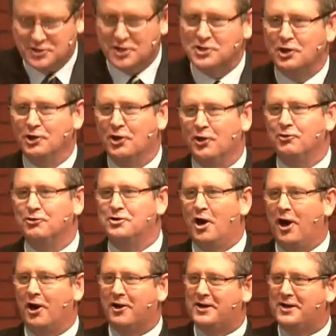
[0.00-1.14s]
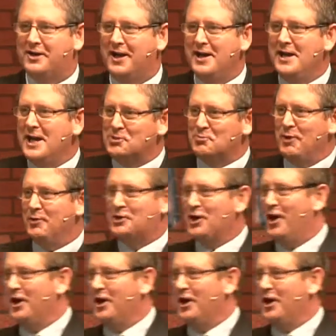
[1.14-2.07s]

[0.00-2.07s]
is a little dark. As we were